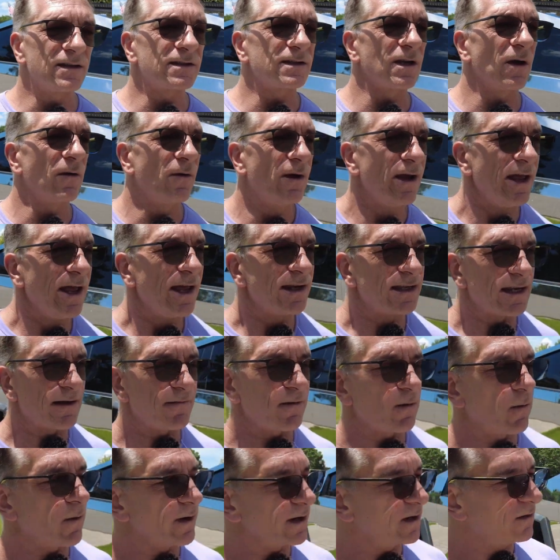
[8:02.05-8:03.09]
So
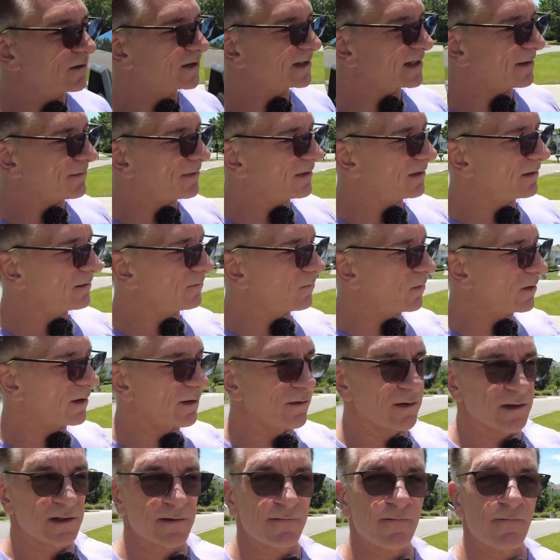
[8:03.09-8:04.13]
definitely want to use something, one of
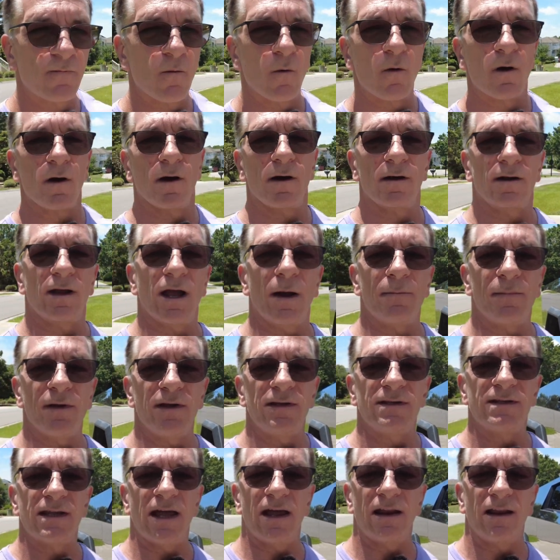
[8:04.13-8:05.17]
those four
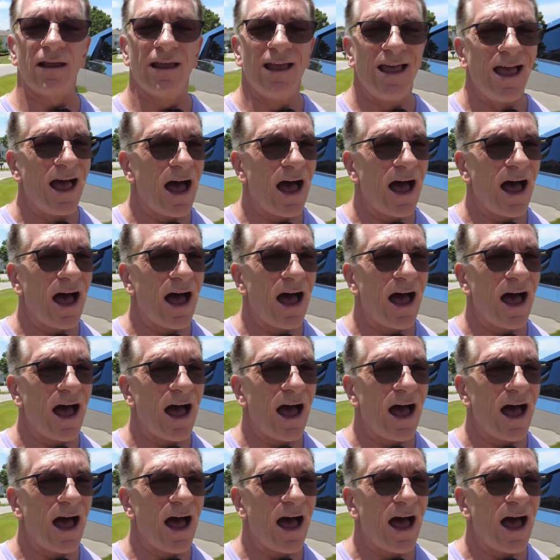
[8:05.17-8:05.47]
companies that,